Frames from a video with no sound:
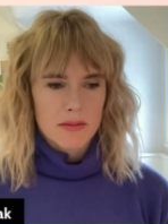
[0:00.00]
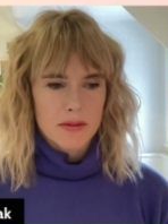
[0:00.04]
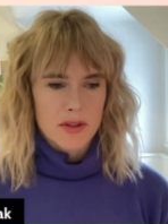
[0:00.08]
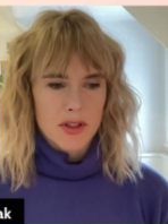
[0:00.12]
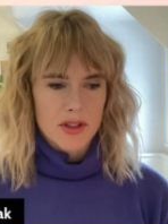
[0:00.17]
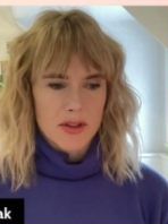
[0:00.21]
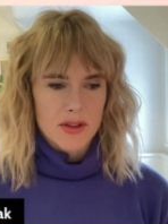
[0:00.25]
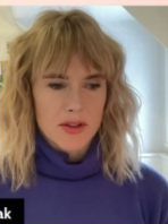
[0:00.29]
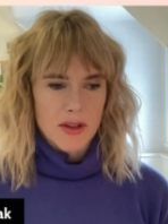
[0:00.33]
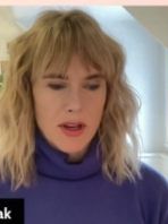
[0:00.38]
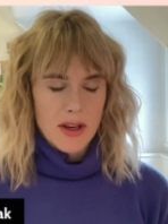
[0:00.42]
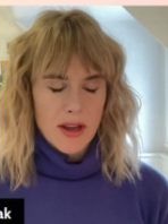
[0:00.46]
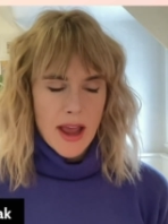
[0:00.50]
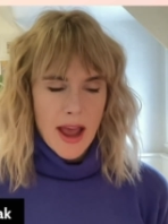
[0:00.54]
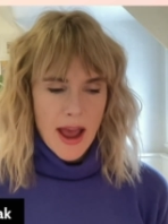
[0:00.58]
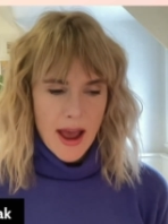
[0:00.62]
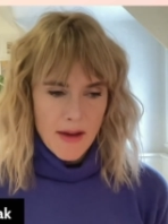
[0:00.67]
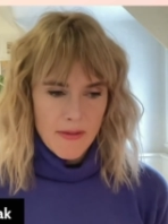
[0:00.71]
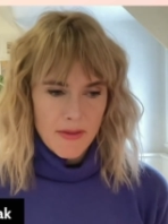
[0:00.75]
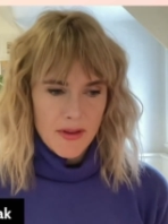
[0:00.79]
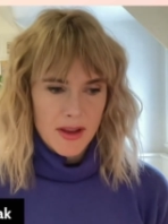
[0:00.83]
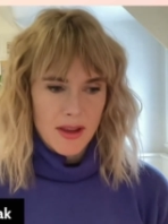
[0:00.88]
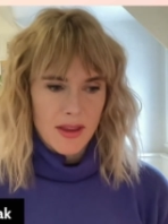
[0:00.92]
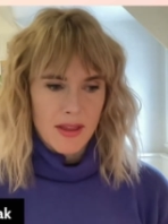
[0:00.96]
just
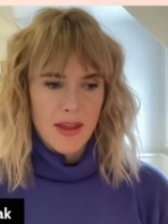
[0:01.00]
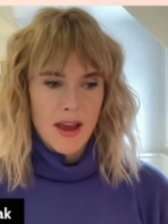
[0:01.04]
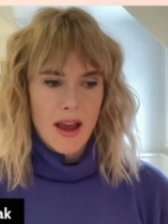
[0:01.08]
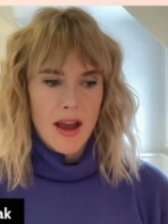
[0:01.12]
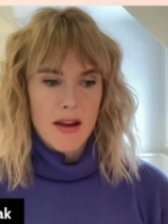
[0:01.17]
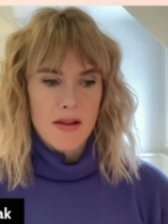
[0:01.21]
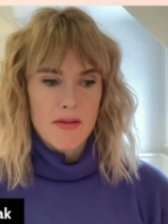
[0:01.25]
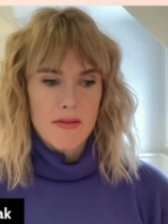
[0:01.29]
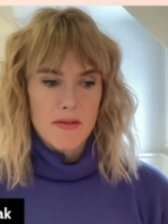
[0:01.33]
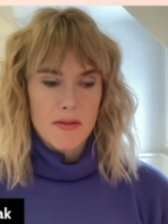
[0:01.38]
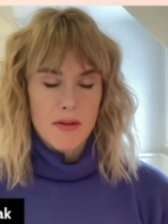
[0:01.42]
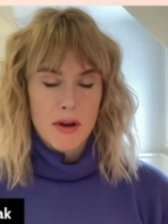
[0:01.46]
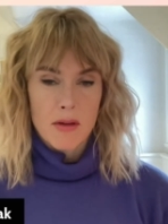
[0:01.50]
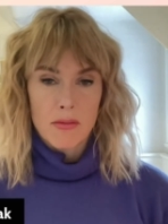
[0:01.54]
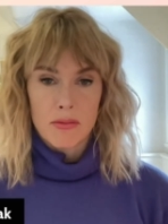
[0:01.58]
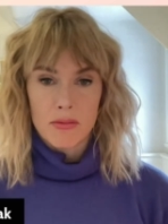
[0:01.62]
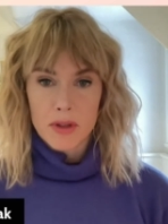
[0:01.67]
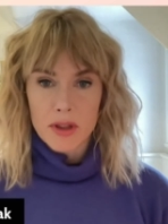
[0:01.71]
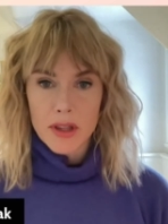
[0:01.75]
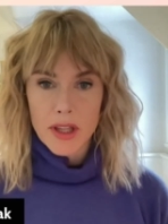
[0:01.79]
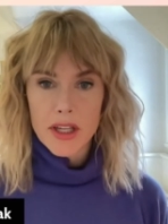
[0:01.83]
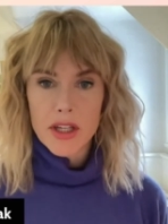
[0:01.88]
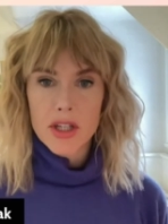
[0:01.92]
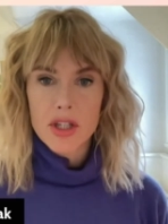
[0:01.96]
having that a
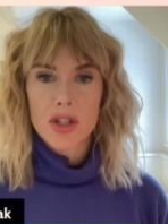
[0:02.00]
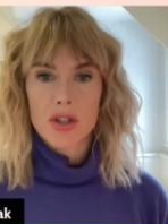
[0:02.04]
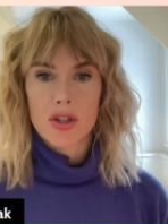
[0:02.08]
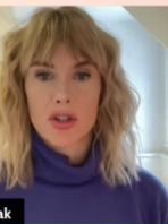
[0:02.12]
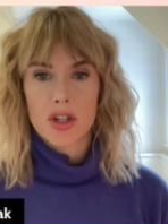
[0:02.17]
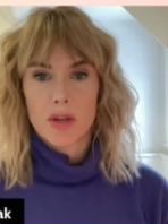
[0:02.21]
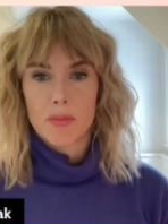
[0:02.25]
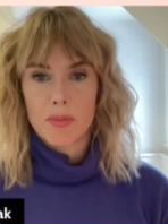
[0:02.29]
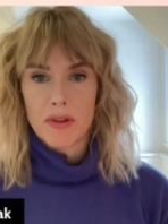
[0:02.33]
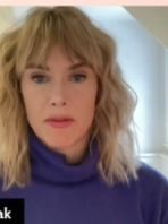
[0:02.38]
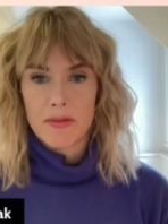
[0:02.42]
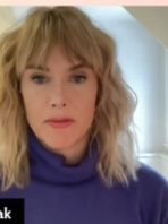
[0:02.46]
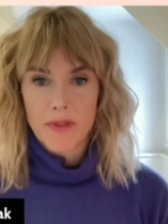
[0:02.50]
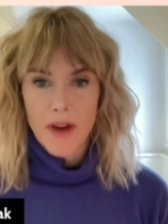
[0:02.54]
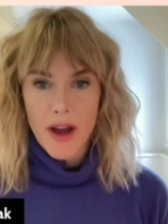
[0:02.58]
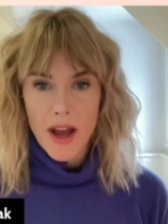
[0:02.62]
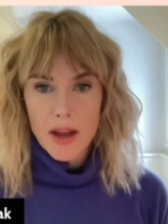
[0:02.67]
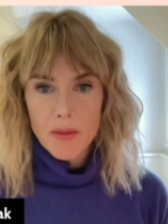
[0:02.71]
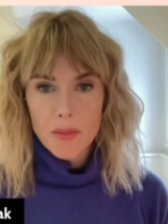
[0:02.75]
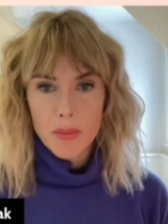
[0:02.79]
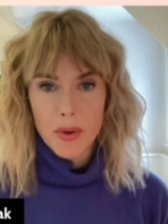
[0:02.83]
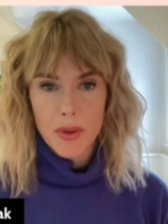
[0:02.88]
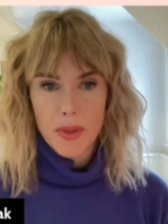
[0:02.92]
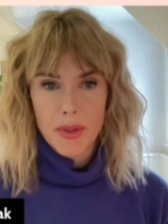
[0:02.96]
relationship and
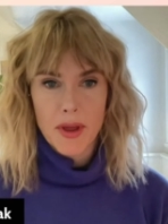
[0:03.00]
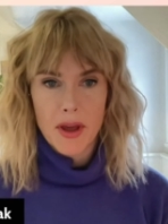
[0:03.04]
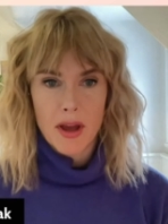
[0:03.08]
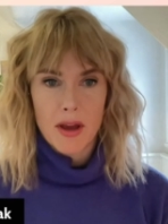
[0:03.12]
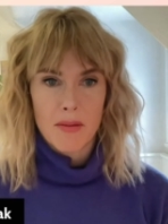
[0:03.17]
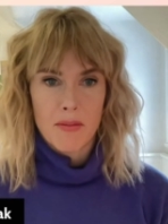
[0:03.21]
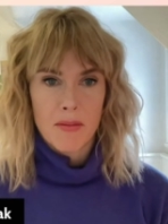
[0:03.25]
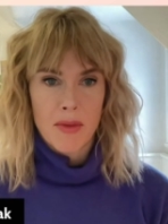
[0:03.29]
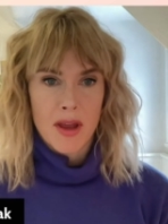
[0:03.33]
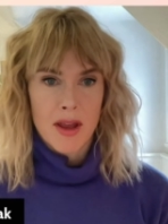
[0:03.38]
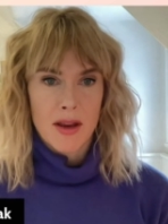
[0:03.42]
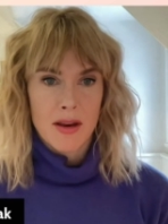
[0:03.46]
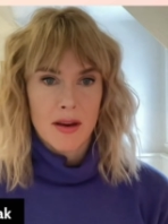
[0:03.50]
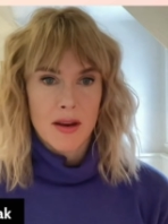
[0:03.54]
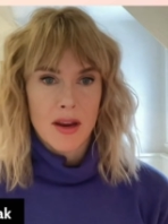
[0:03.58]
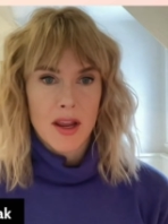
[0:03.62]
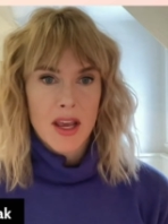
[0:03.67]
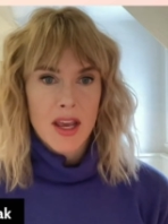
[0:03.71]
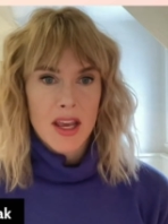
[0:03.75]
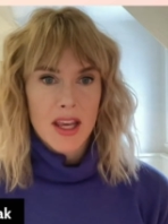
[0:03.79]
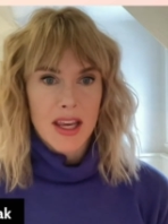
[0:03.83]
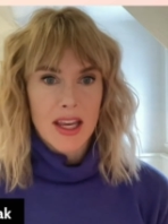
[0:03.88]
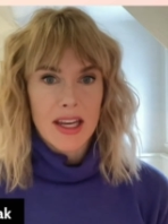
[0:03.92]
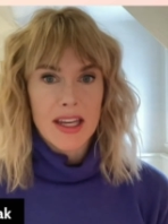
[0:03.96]
vibe with them, and
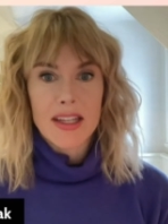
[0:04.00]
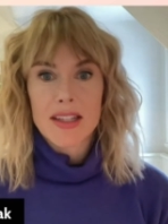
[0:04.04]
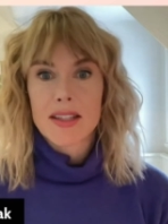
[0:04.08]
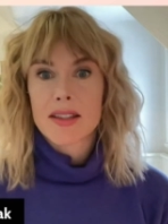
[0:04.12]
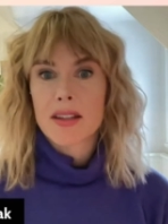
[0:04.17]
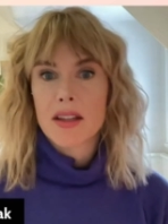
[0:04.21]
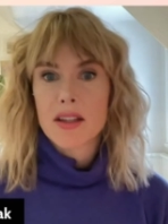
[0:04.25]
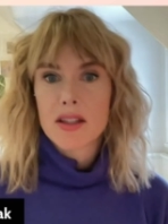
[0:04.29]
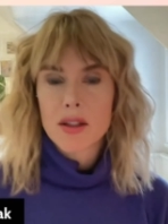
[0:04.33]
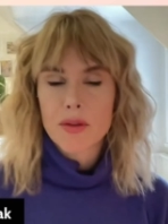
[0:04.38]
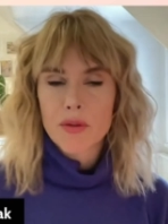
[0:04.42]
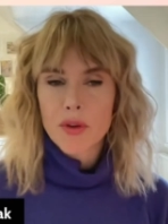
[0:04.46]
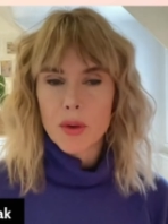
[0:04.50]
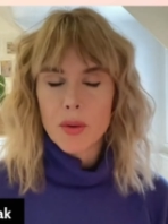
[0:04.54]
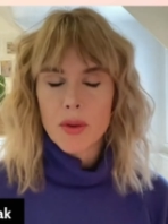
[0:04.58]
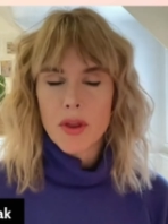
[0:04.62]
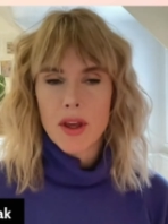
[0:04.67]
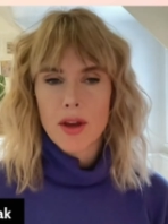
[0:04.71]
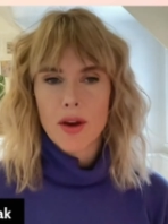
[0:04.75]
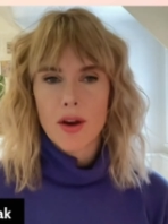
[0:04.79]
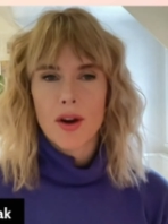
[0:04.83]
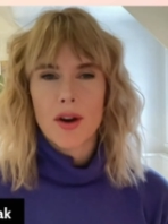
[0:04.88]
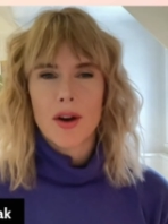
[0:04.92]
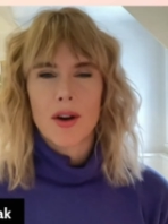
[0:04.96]
getting a sense of who
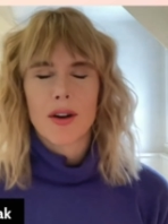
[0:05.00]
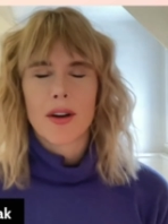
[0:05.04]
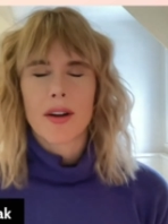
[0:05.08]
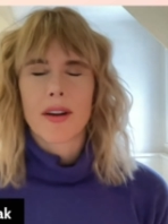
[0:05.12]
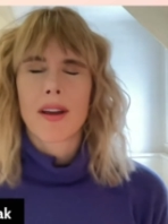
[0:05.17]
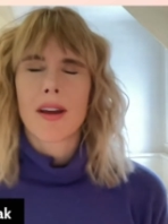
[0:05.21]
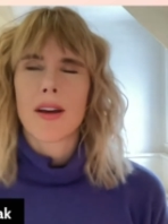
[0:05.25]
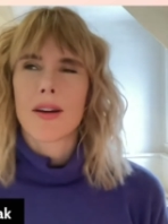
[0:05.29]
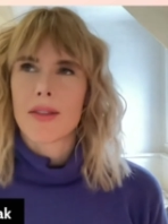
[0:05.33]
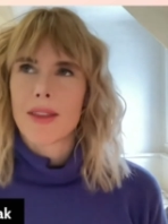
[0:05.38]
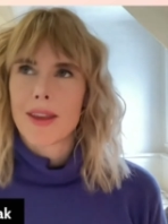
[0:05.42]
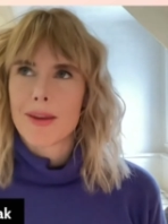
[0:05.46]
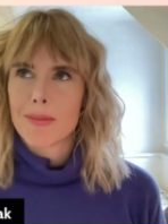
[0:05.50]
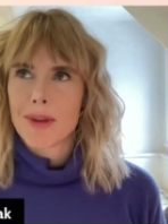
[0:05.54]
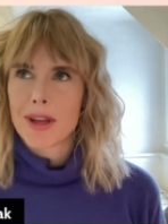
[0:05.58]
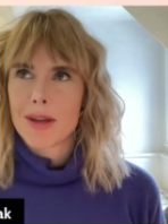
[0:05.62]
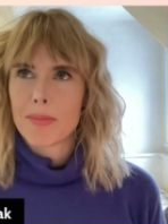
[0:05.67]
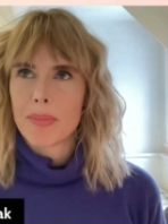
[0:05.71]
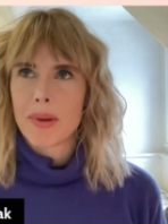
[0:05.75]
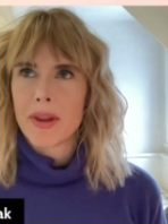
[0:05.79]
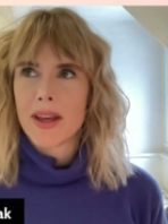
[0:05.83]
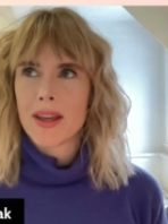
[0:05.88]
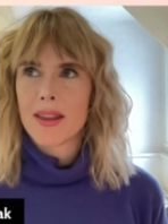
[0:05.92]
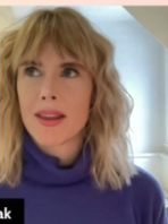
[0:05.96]
they are and how they
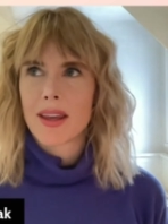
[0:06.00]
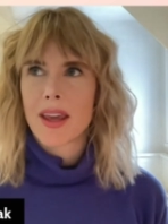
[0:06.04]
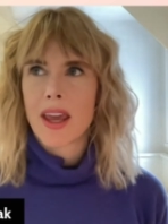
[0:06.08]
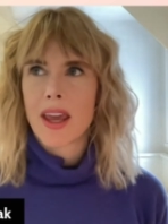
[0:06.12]
might play the